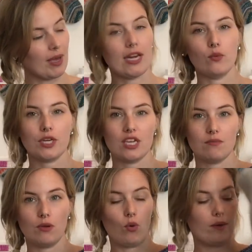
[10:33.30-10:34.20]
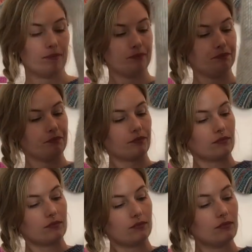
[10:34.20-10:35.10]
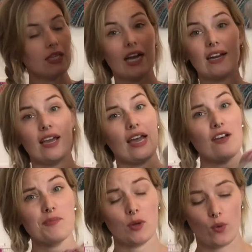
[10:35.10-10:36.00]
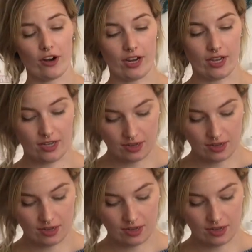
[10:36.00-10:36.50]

and it would keep me warm. And I have been wearing it